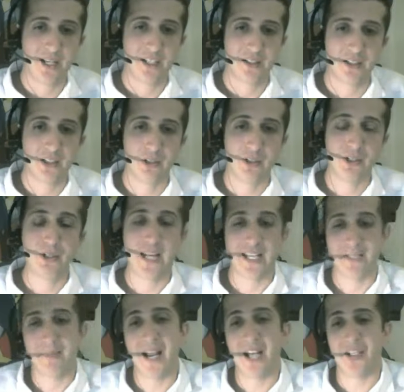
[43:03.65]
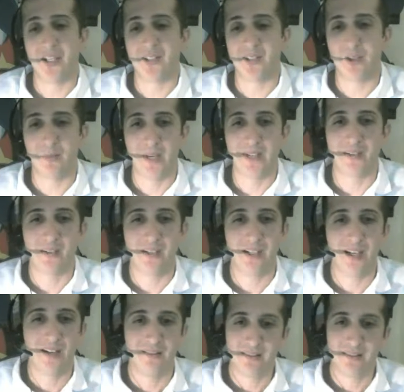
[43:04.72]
you cast magic. So basically, yeah.